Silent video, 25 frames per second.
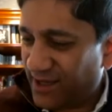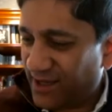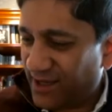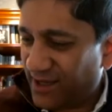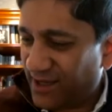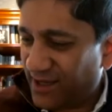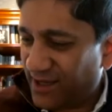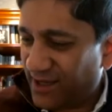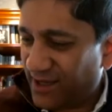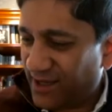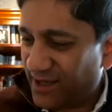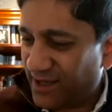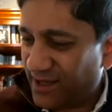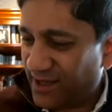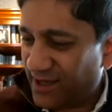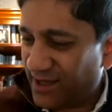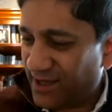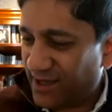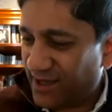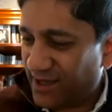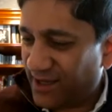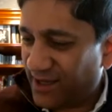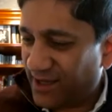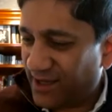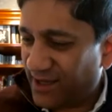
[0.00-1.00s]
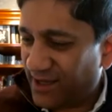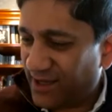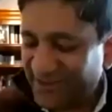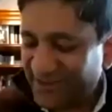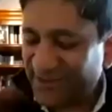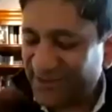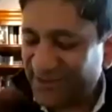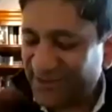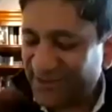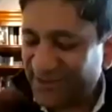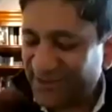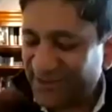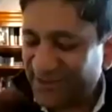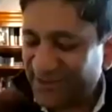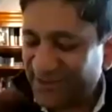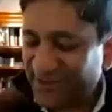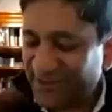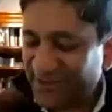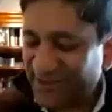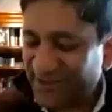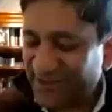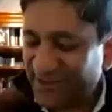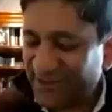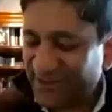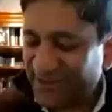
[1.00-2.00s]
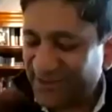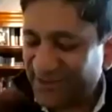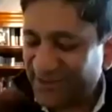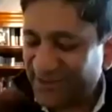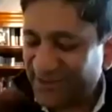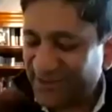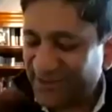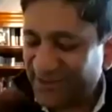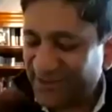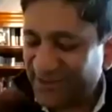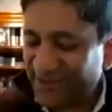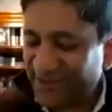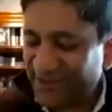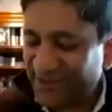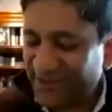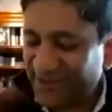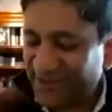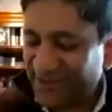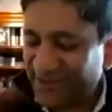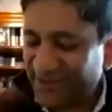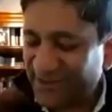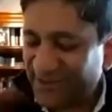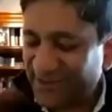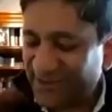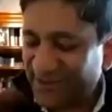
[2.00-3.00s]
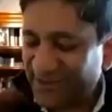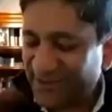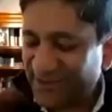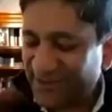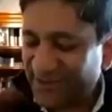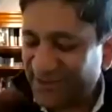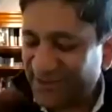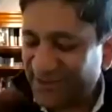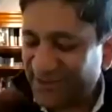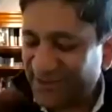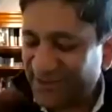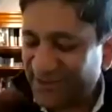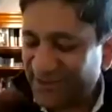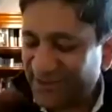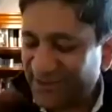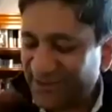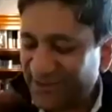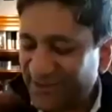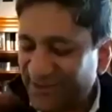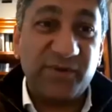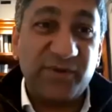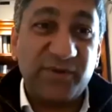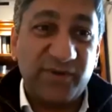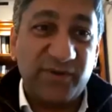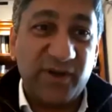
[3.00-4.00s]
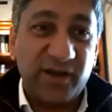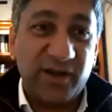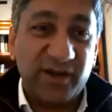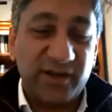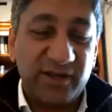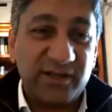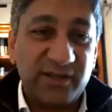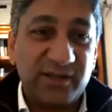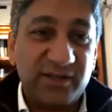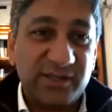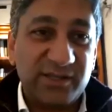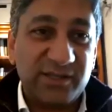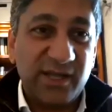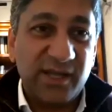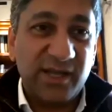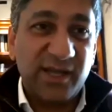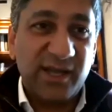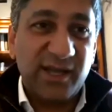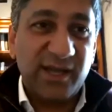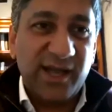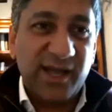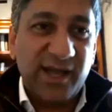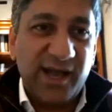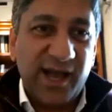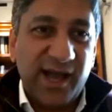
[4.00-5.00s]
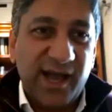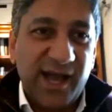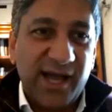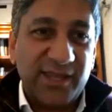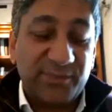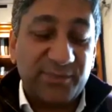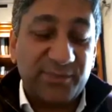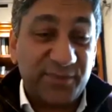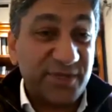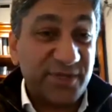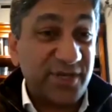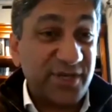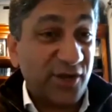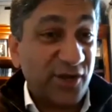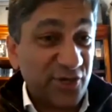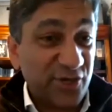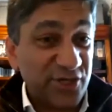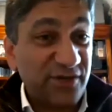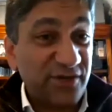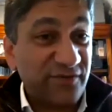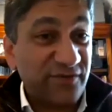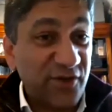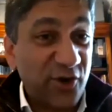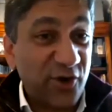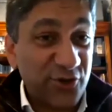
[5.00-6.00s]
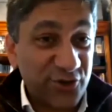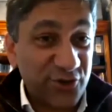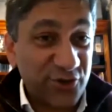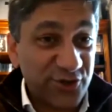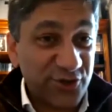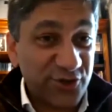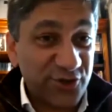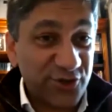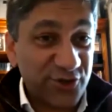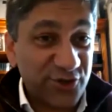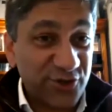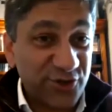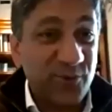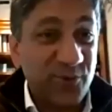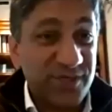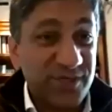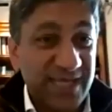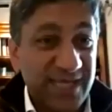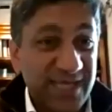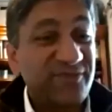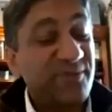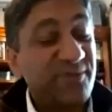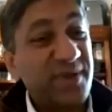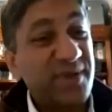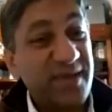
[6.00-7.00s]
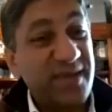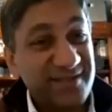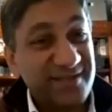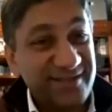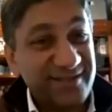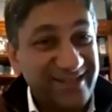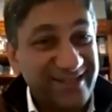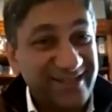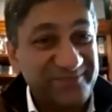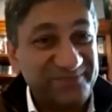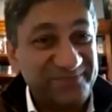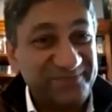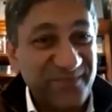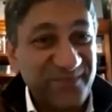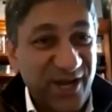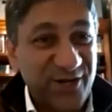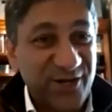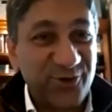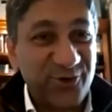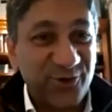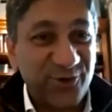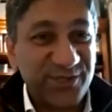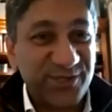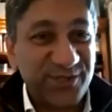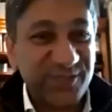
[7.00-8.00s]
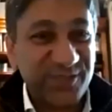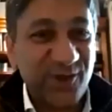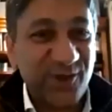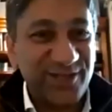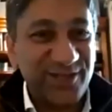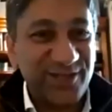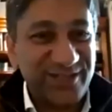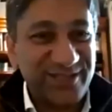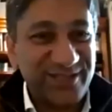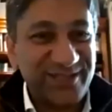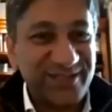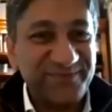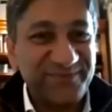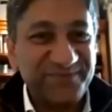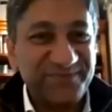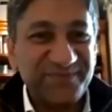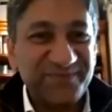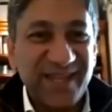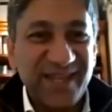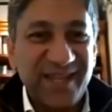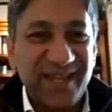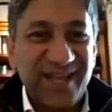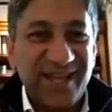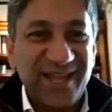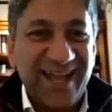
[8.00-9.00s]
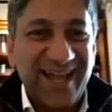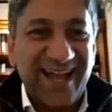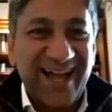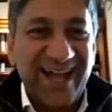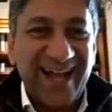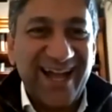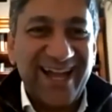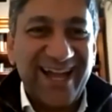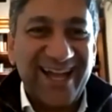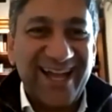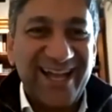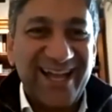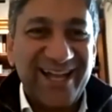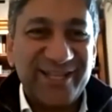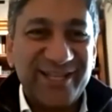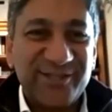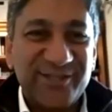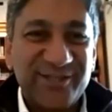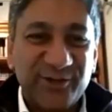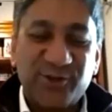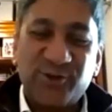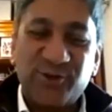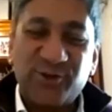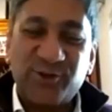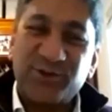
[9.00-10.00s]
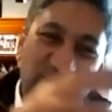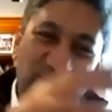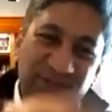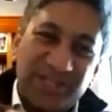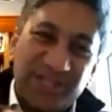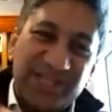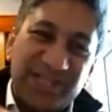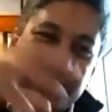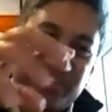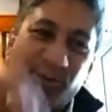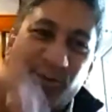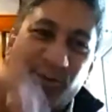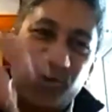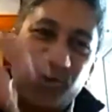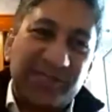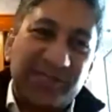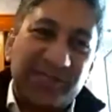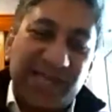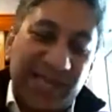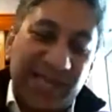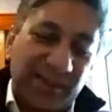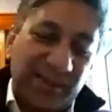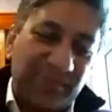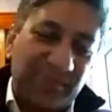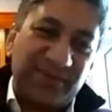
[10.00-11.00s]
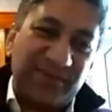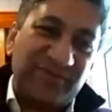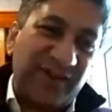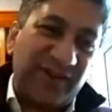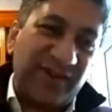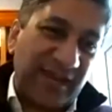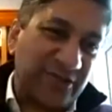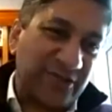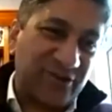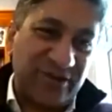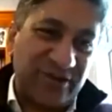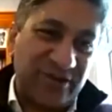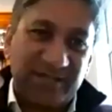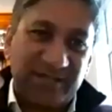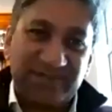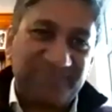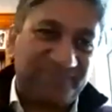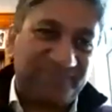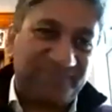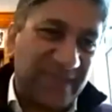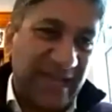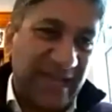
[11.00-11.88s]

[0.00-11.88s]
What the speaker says: one of the summers at university, in my teens at university, I used to supervise the production of kosher smoked salmon for Pesach across Scotland. So I'd go to all these smoked salmon factories